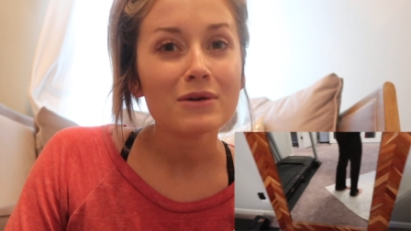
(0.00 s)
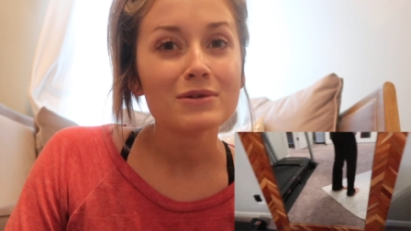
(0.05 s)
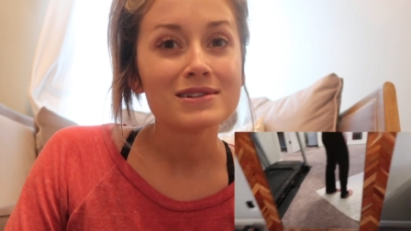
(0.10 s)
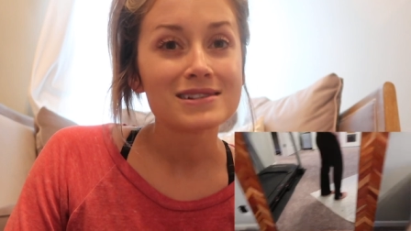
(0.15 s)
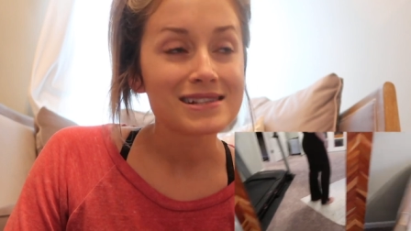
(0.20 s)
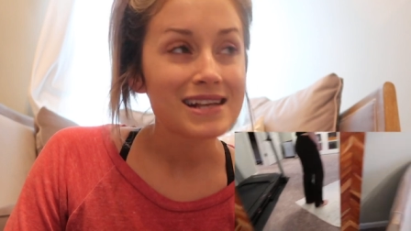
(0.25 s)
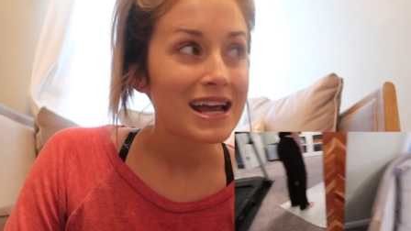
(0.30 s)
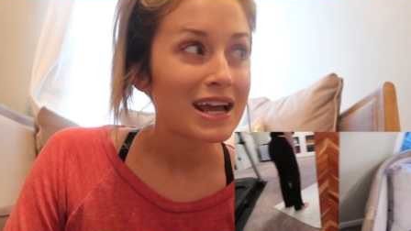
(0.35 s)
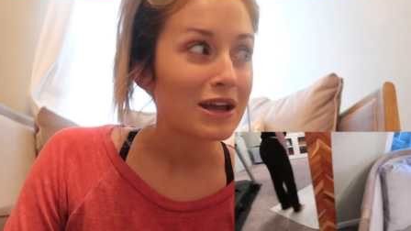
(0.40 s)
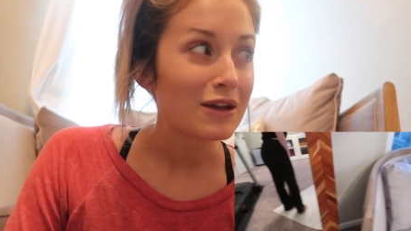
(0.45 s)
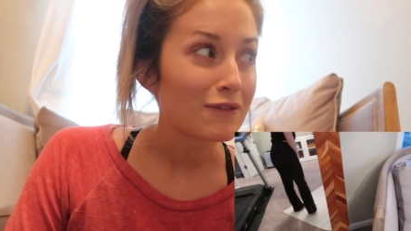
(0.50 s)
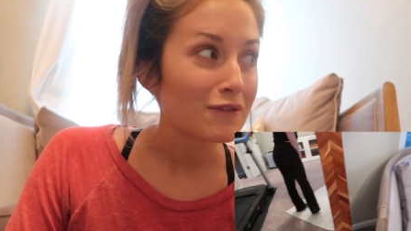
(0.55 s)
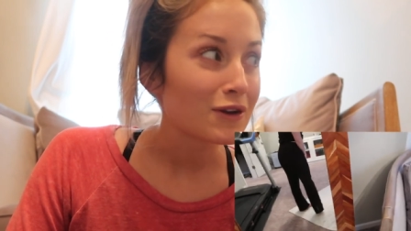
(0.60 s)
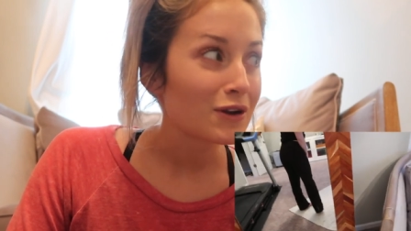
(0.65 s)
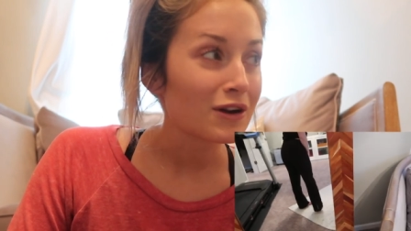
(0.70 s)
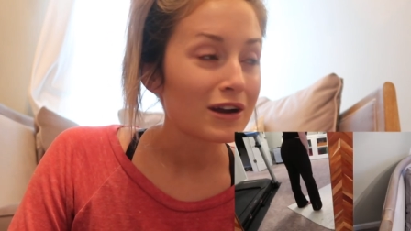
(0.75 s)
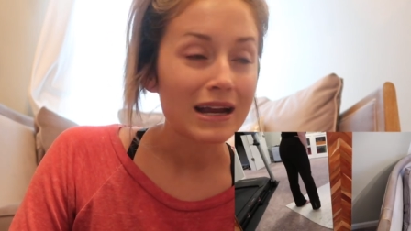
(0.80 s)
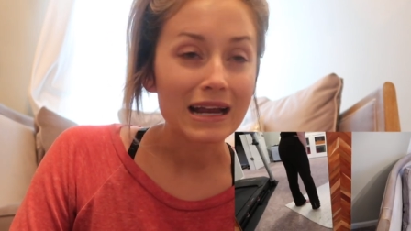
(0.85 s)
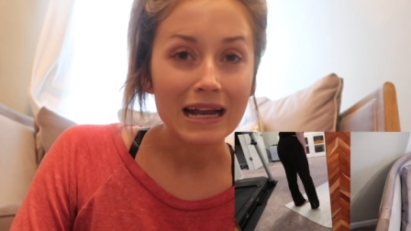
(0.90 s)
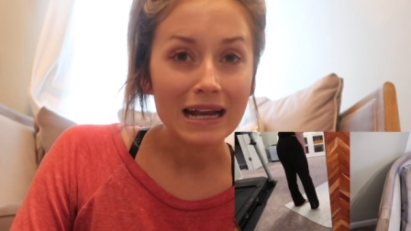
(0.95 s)
I would say if
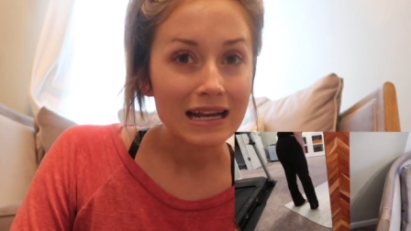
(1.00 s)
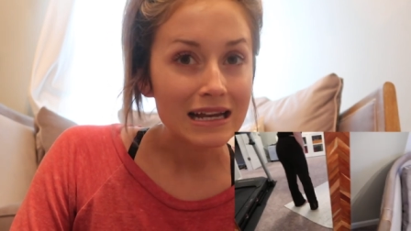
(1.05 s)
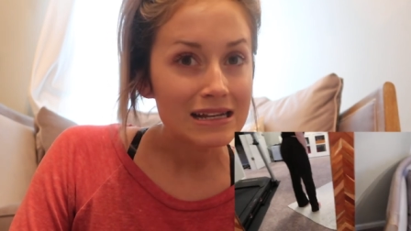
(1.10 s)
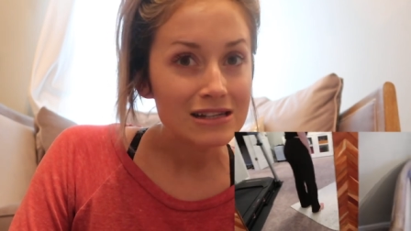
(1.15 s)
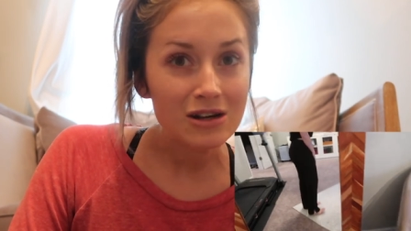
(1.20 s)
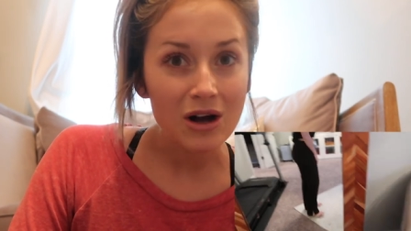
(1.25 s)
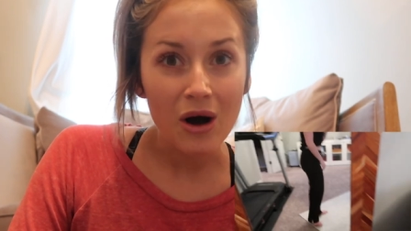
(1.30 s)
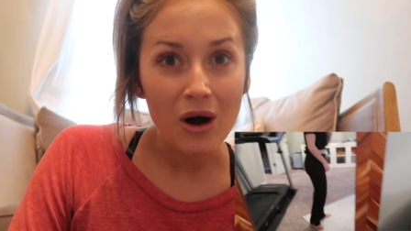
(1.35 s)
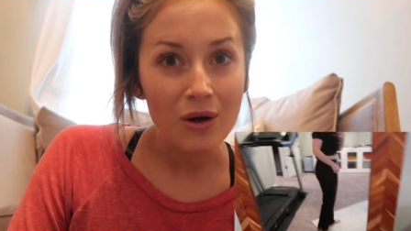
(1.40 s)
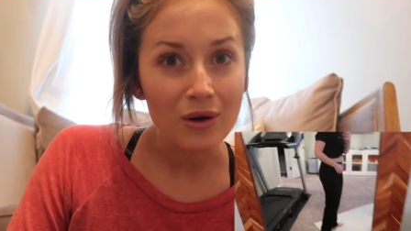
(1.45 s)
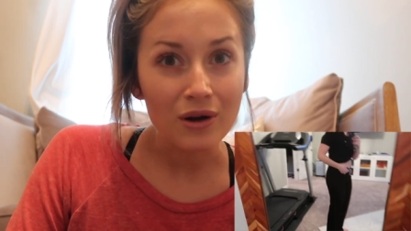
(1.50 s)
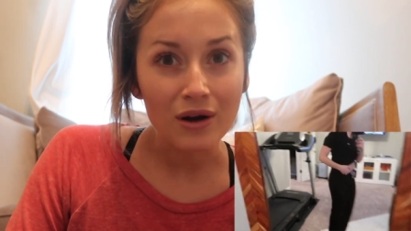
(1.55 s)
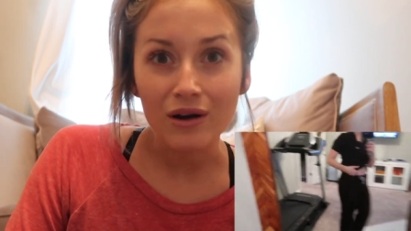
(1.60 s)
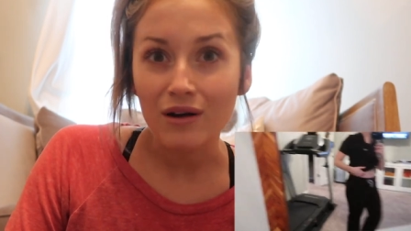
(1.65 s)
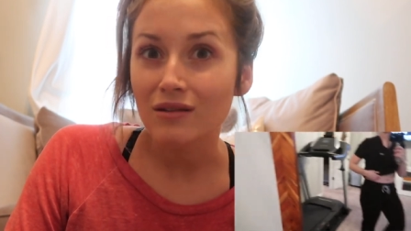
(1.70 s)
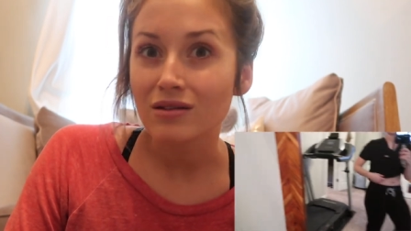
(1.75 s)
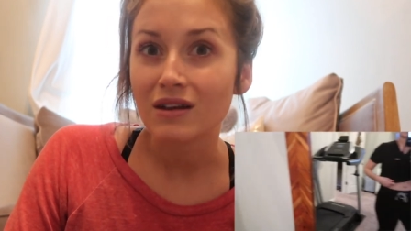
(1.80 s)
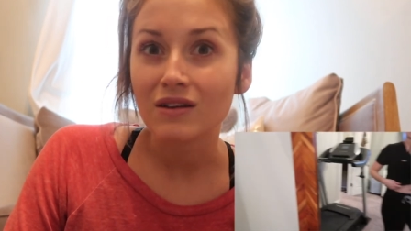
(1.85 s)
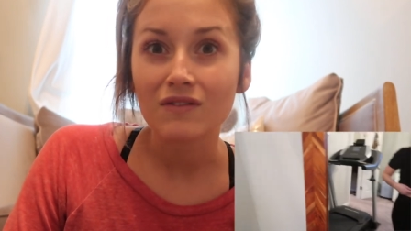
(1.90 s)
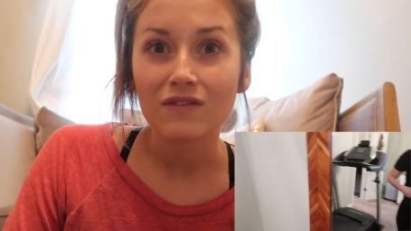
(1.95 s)
you're any
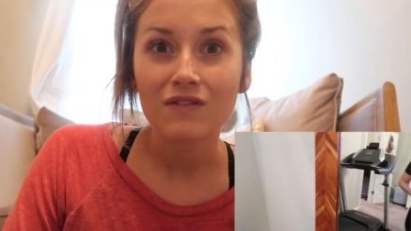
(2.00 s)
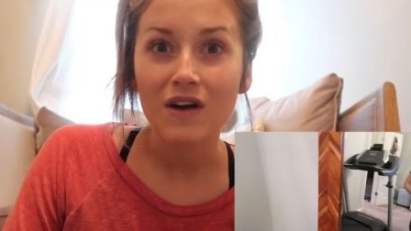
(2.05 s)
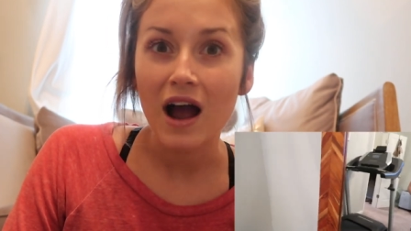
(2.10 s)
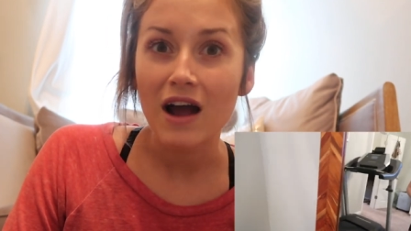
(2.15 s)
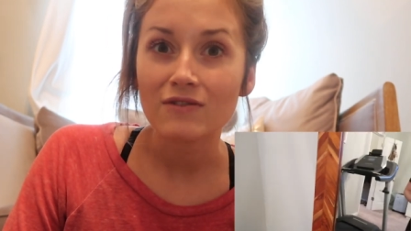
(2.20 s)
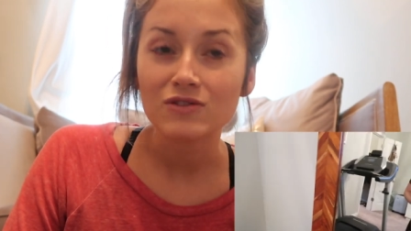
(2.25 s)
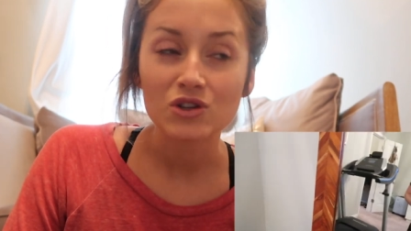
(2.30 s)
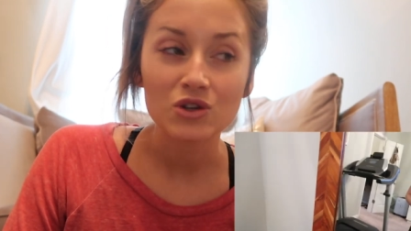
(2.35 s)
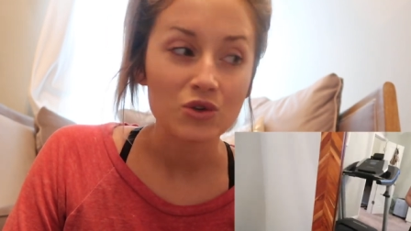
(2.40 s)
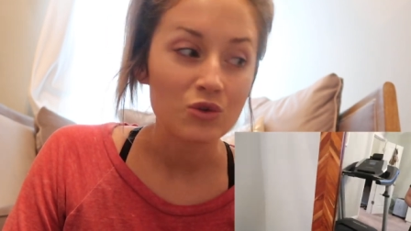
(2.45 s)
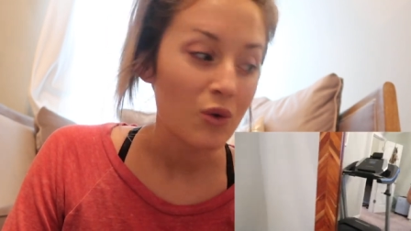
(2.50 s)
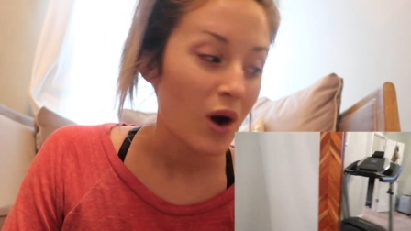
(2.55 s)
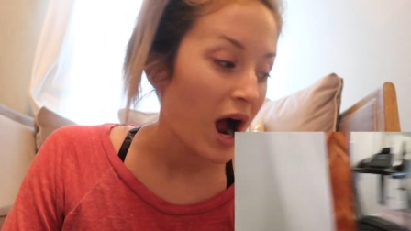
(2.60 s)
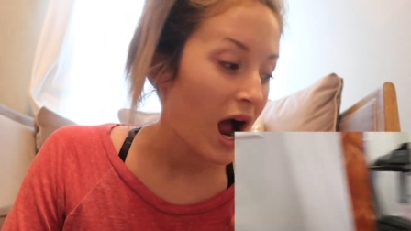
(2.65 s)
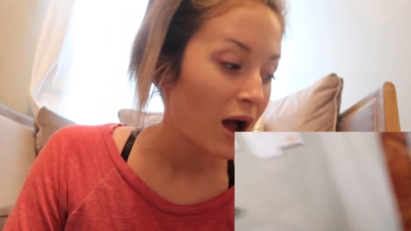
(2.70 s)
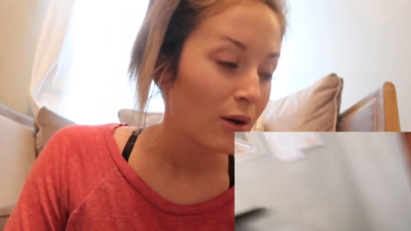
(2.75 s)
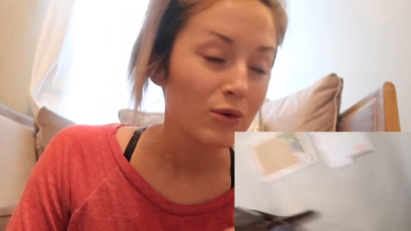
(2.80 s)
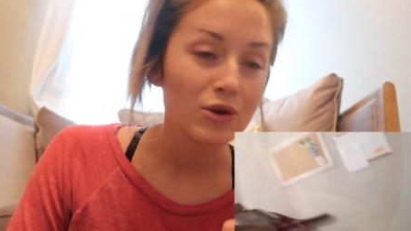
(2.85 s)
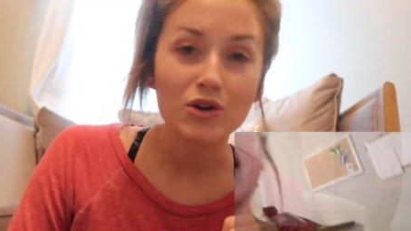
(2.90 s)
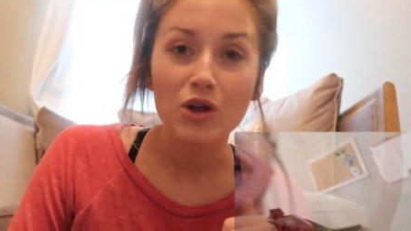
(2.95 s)
taller than five two,
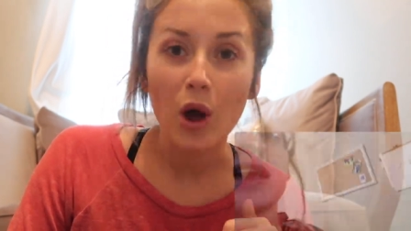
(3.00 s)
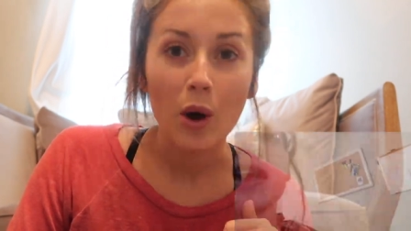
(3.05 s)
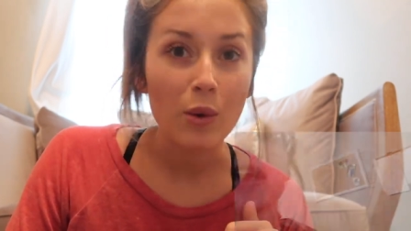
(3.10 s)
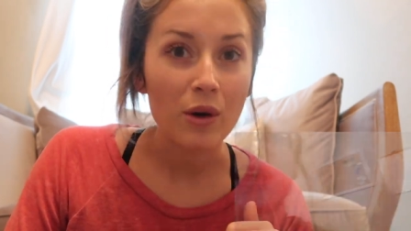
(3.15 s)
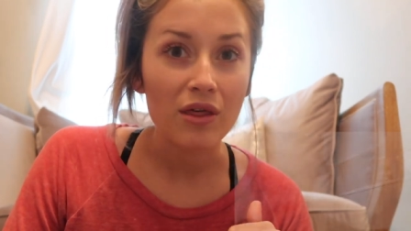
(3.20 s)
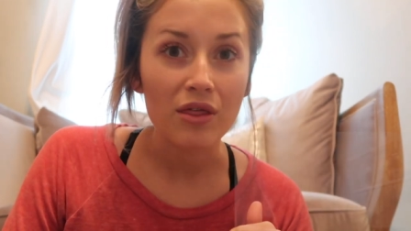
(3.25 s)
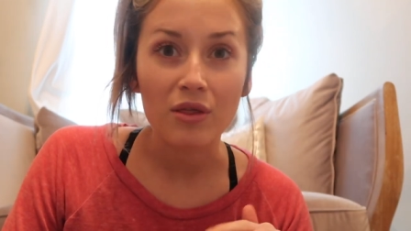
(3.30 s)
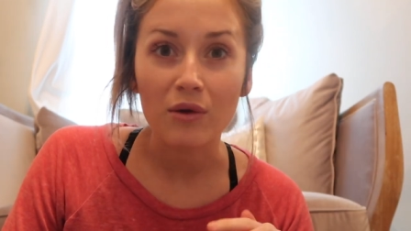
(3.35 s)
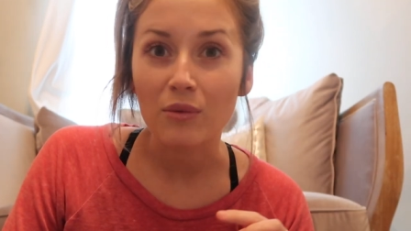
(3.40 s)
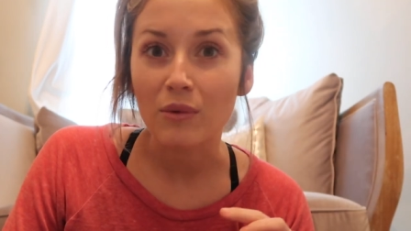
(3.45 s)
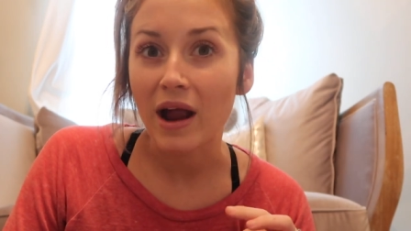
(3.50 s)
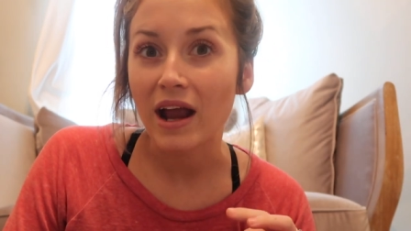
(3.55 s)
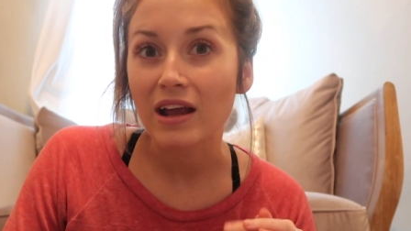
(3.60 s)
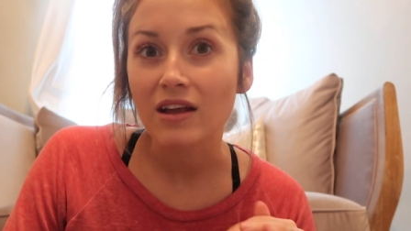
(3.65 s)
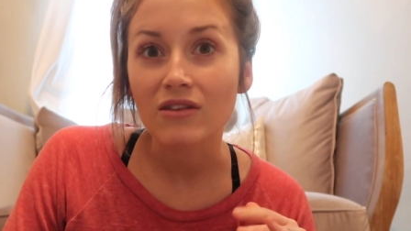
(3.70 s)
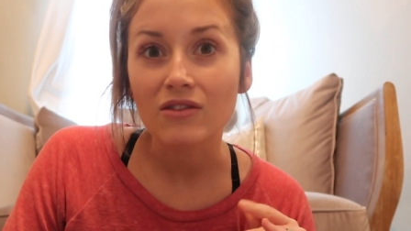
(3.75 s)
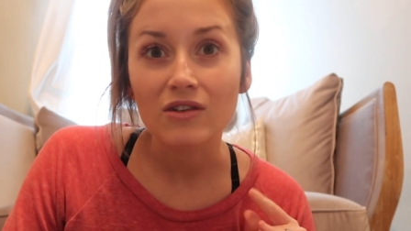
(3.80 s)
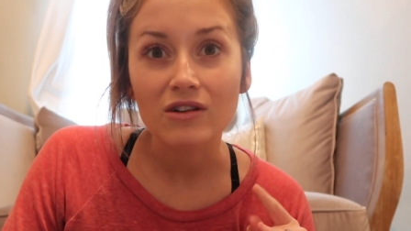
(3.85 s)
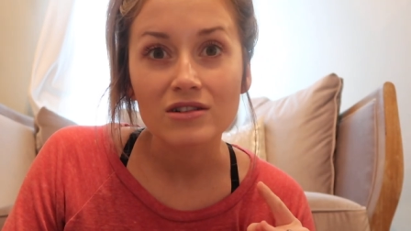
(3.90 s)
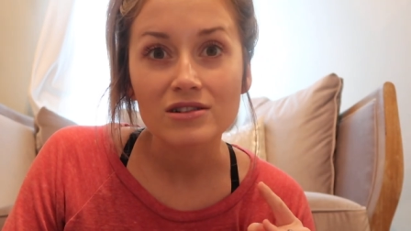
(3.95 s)
I would go with the
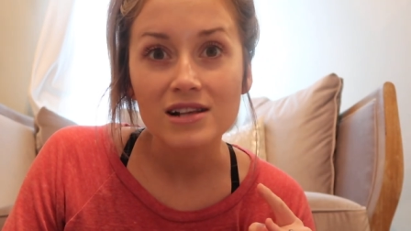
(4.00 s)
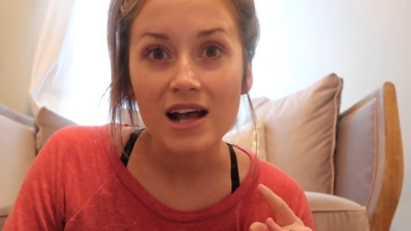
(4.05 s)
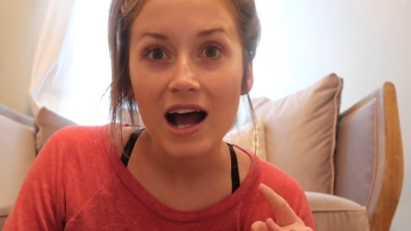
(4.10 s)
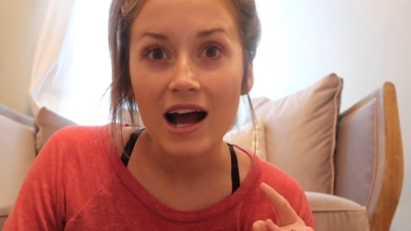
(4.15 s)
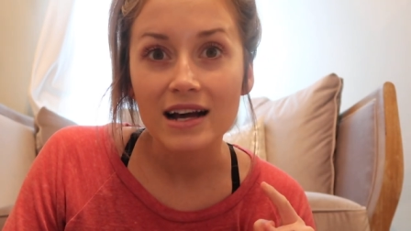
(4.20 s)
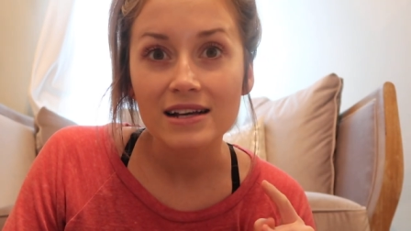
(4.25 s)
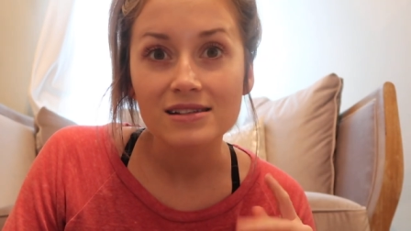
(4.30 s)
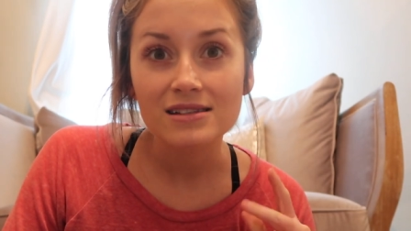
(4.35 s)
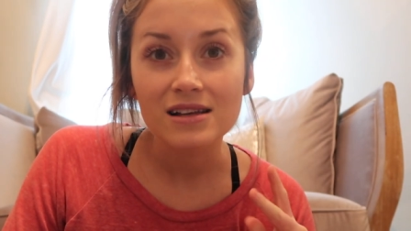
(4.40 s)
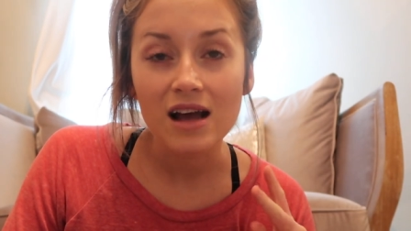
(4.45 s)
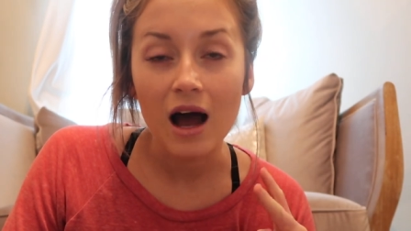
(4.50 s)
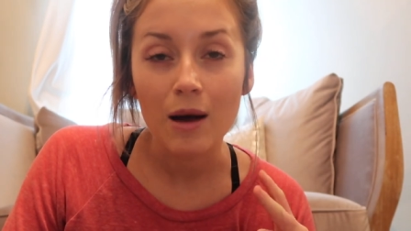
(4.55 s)
regular size.